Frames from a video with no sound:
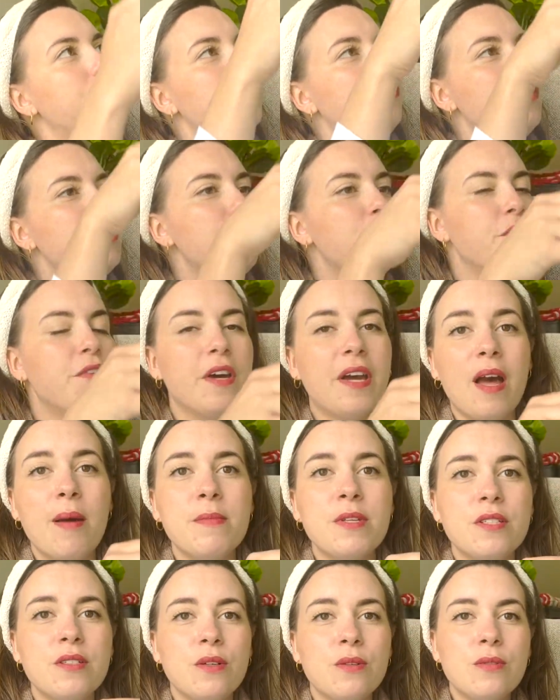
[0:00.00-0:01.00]
two of her
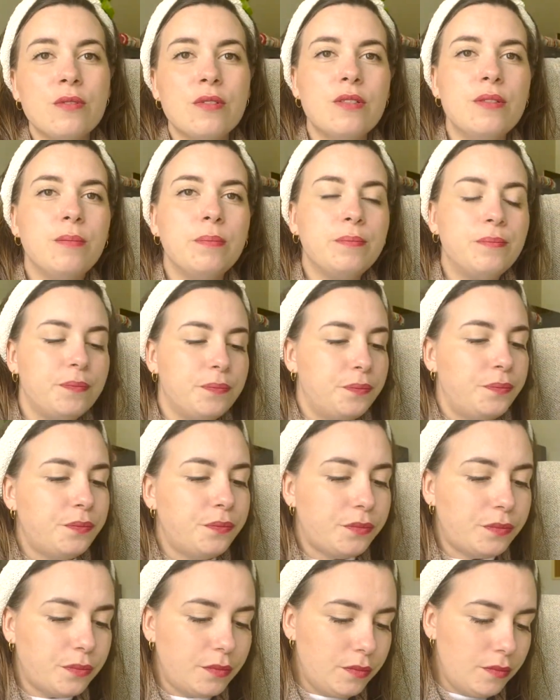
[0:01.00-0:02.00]
camisoles.
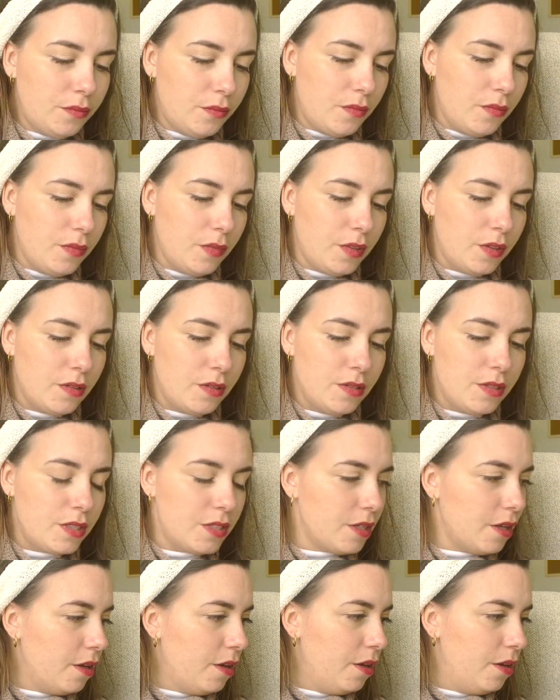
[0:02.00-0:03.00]

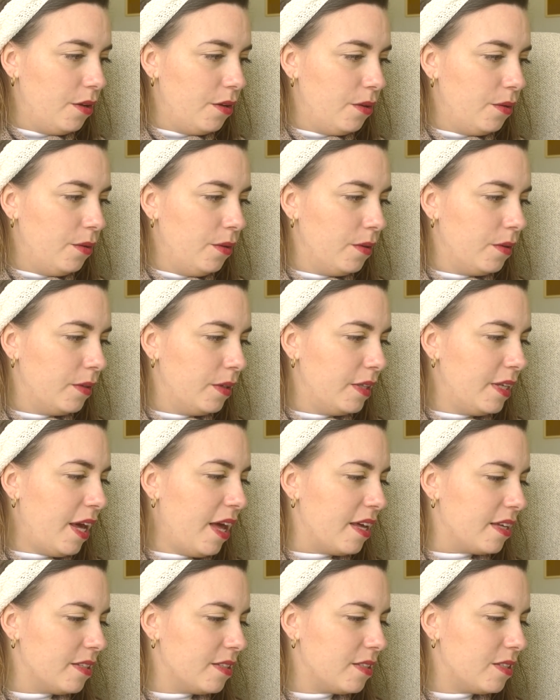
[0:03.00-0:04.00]
So
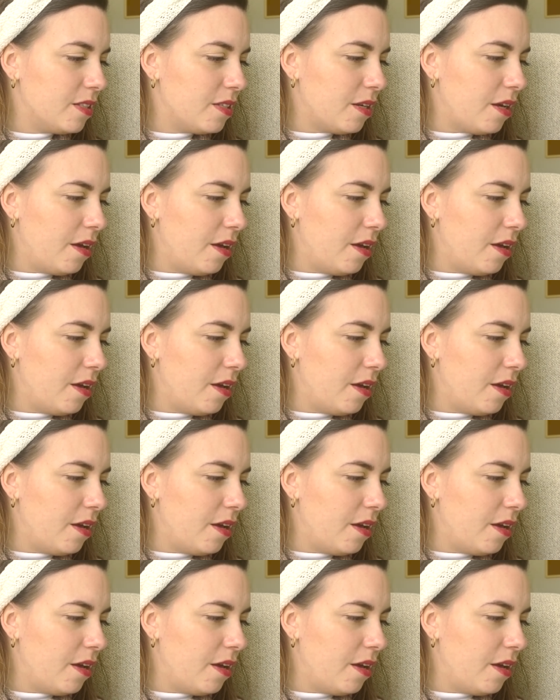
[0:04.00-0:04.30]
yes,